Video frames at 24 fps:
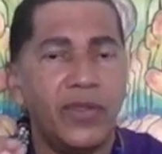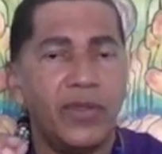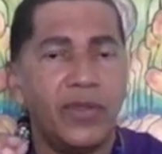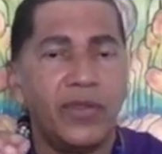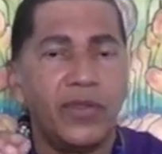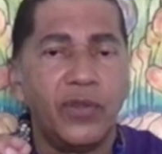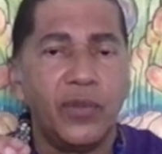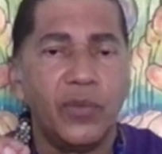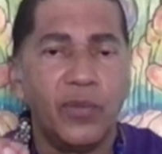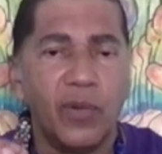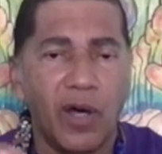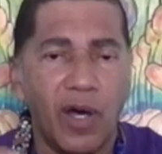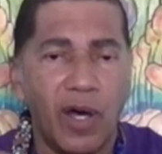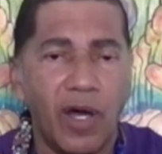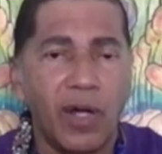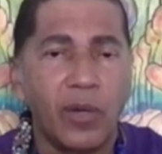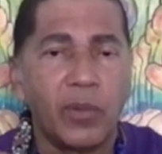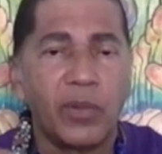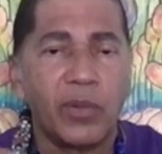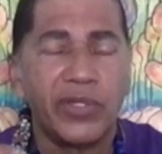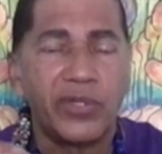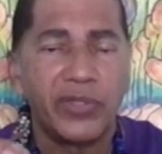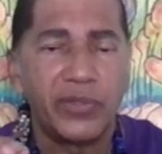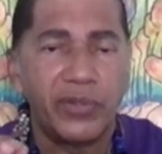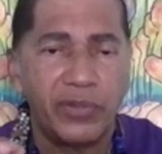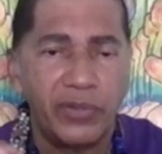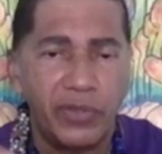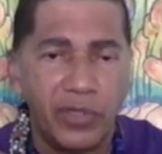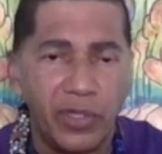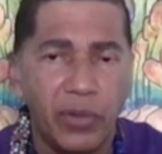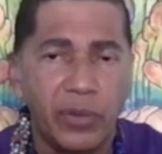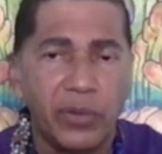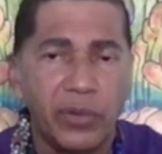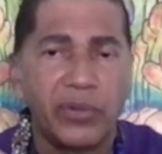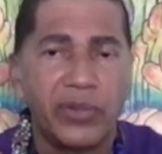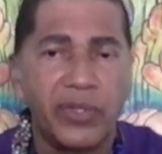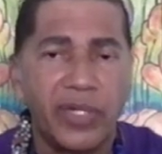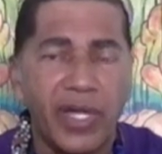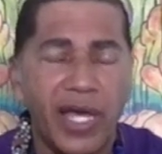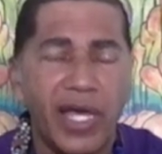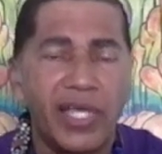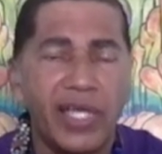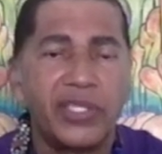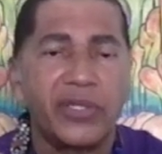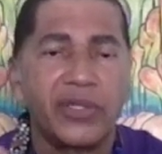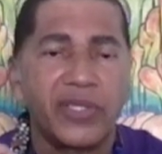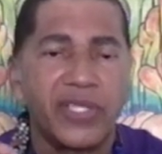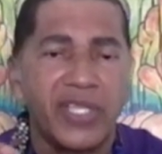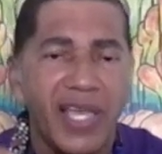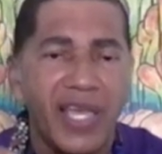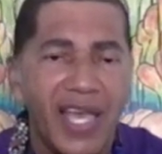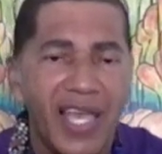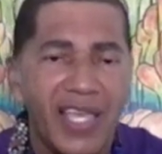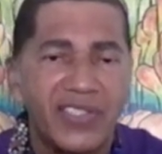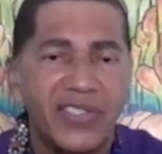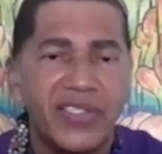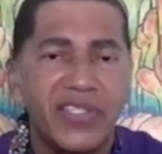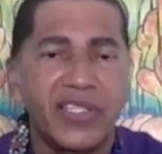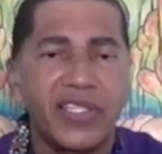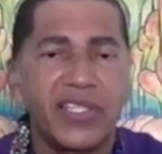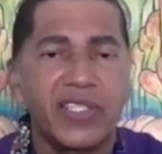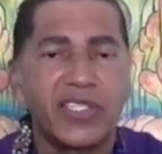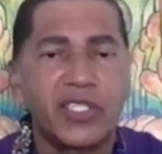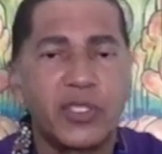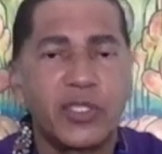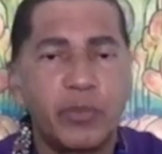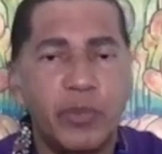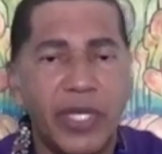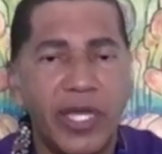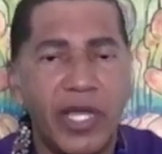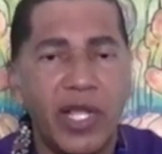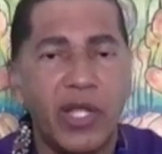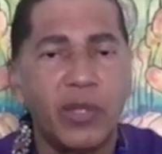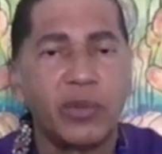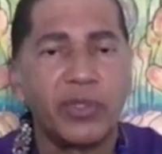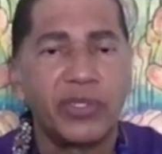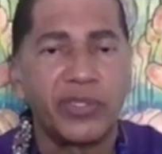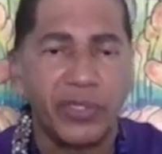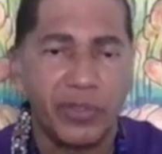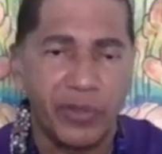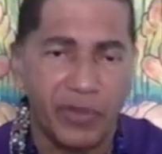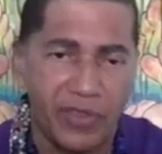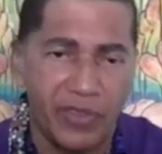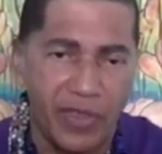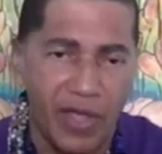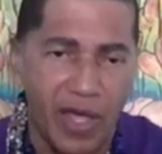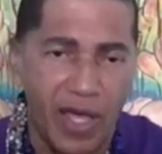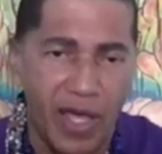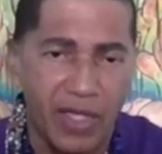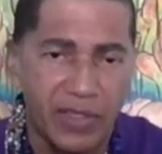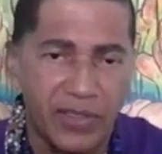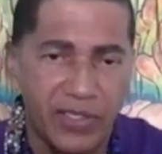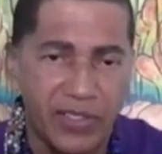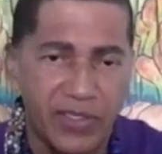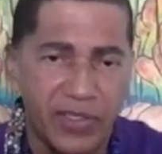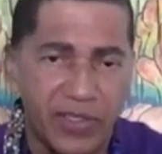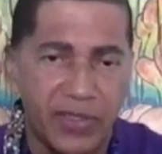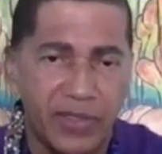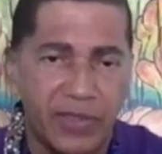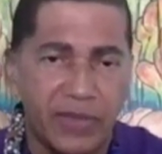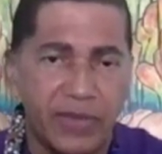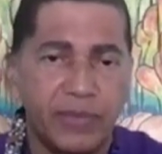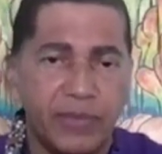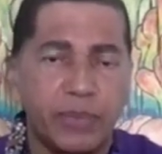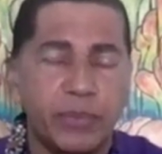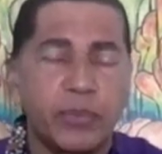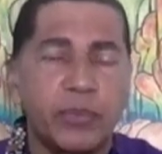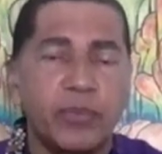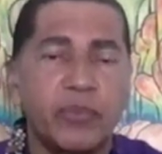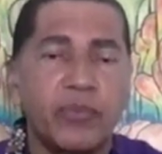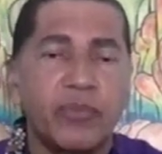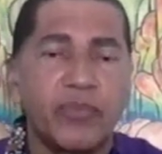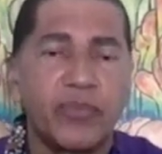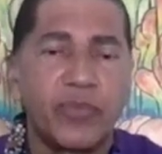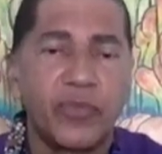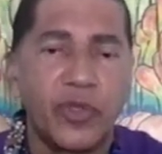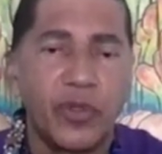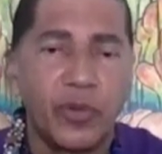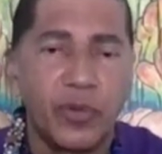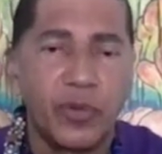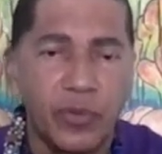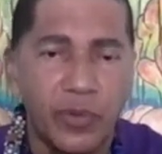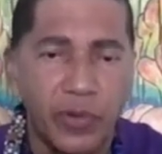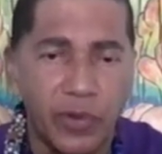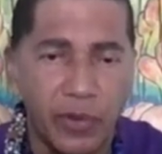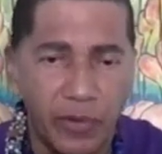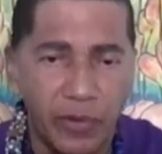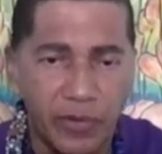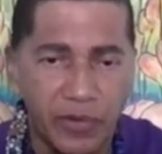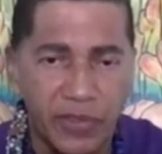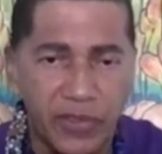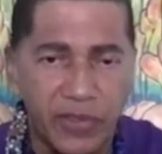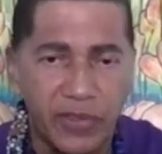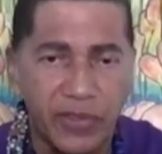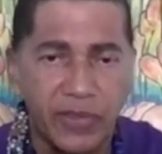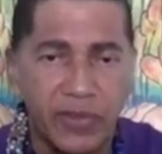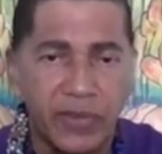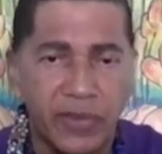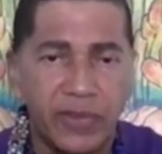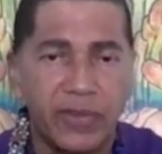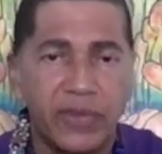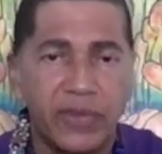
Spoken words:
you are, whether you know it or not, you're casting a spell with your thoughts, your words,